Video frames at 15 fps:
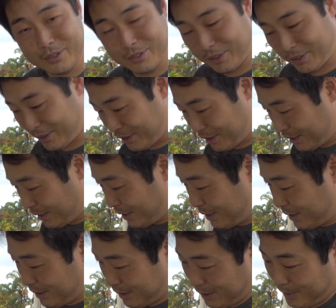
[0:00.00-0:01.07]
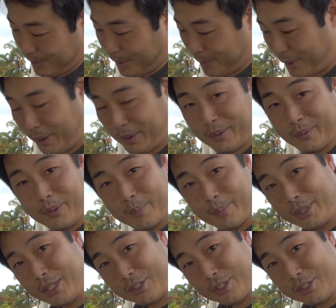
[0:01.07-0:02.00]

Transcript: So I probably won't be